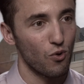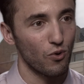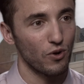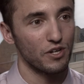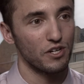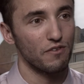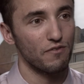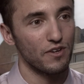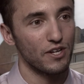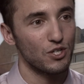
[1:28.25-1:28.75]

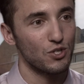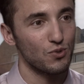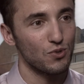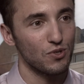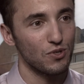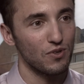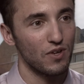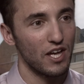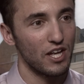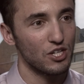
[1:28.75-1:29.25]
core
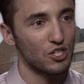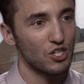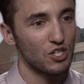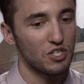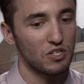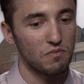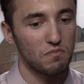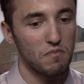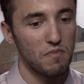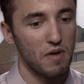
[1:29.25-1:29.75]
individual and
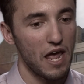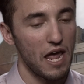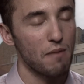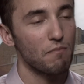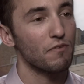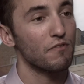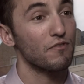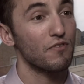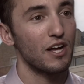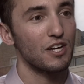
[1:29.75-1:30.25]
just
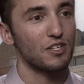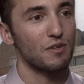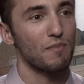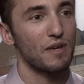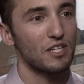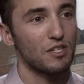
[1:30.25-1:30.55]
amplifies it,